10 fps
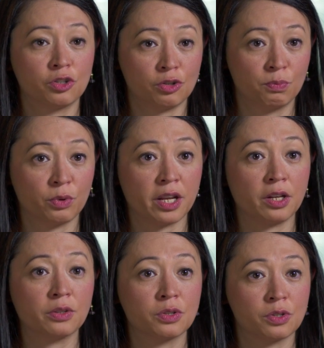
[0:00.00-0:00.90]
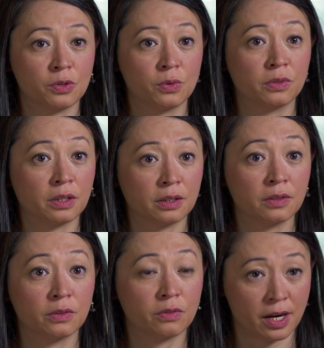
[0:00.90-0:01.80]
to bring to the
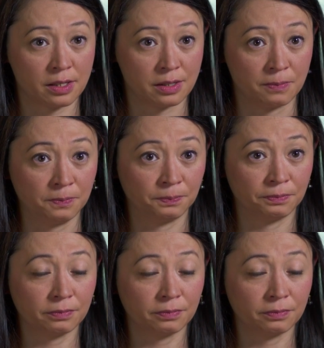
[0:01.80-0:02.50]
rectum.